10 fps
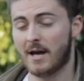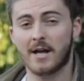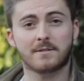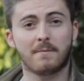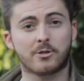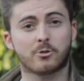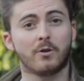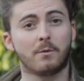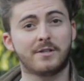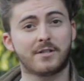to make sure
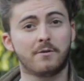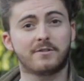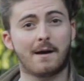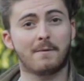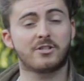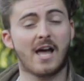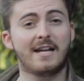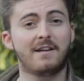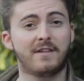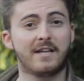that we don't damage
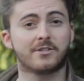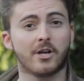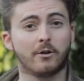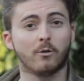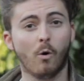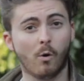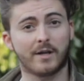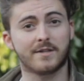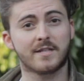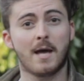any of the internal
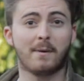organs,